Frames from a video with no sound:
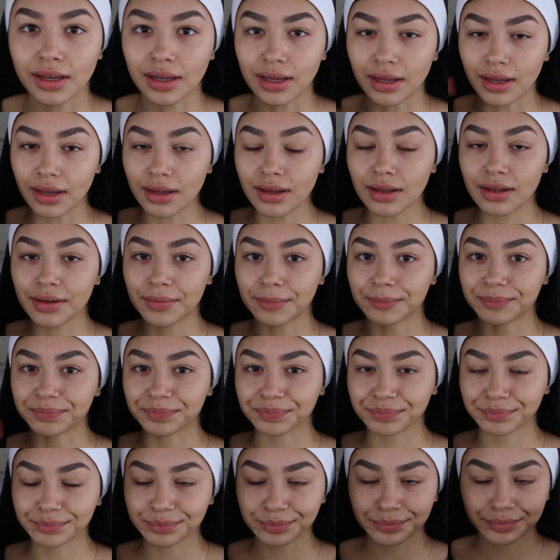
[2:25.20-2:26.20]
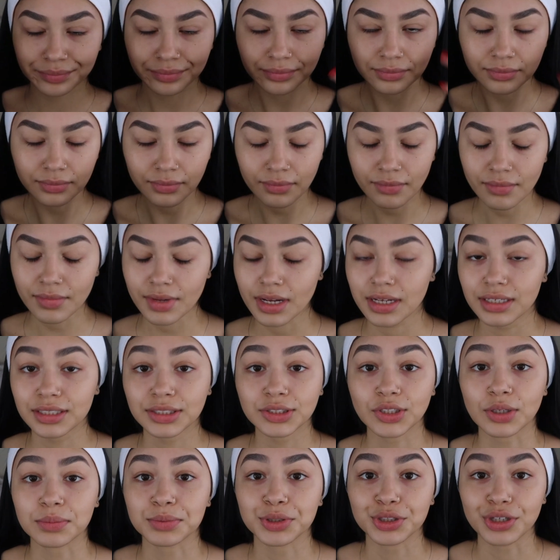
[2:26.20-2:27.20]

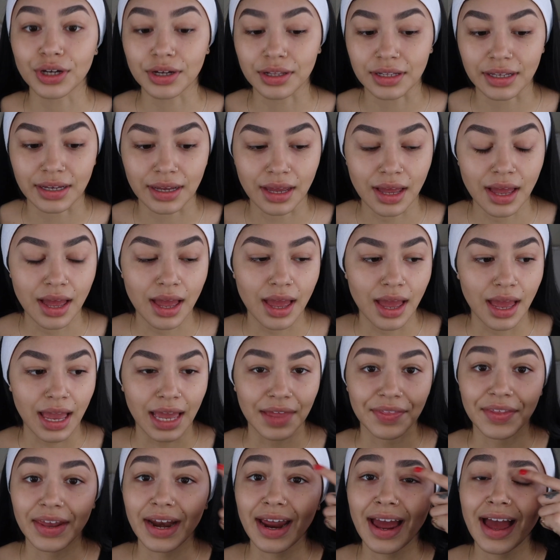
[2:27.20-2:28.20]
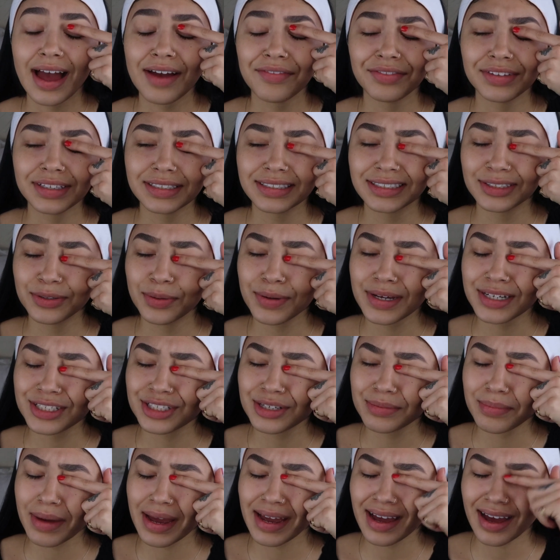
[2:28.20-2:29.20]
So I'm struggling. And then I have this
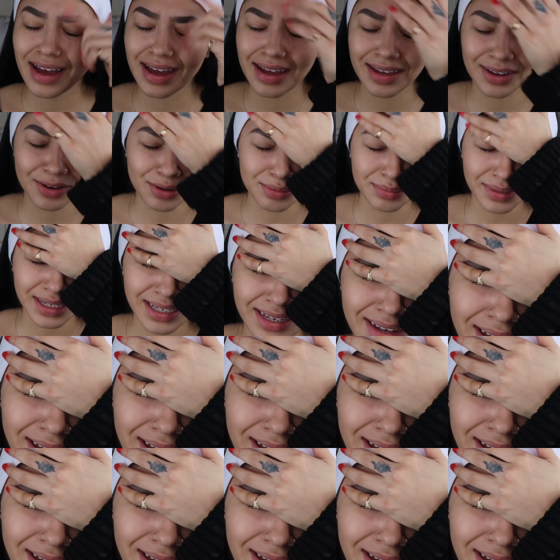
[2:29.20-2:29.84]
twitch in my eye, oh my